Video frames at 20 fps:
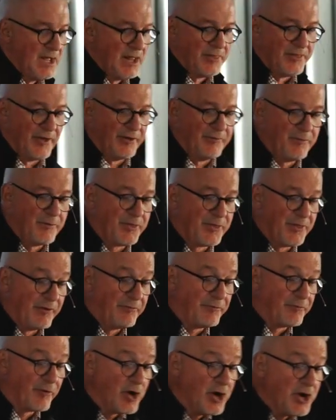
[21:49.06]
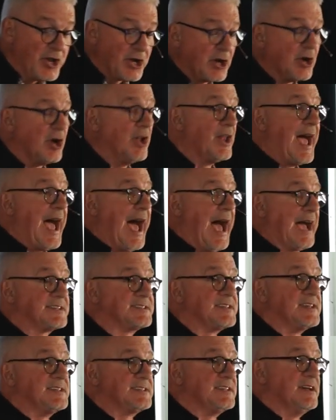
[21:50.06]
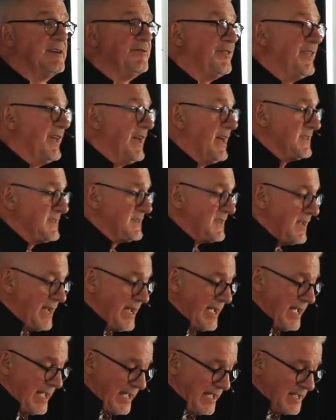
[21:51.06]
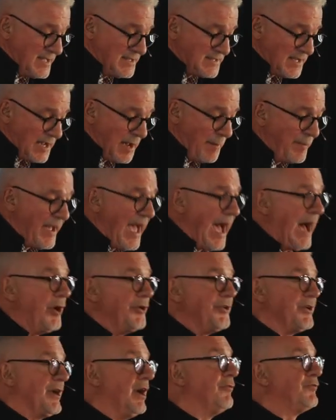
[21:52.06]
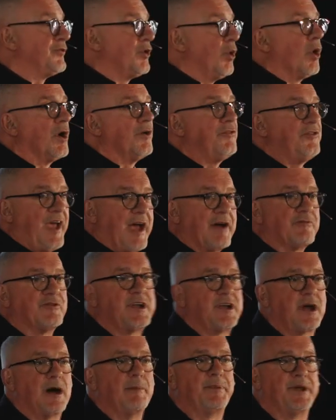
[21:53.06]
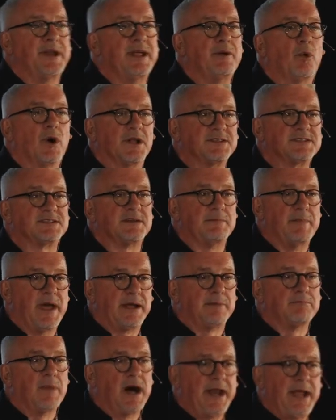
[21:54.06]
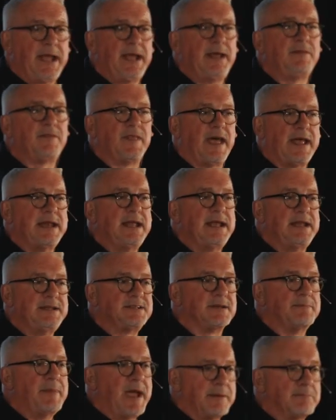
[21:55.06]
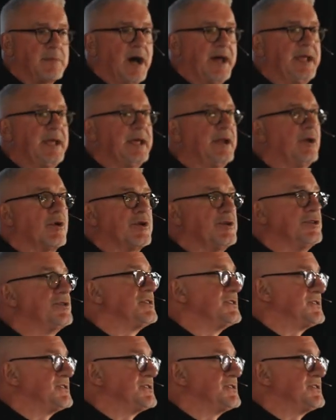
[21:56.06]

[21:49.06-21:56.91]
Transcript: The, the vertical axis of this is about, of course, every company wants to make money. They need to make money in order to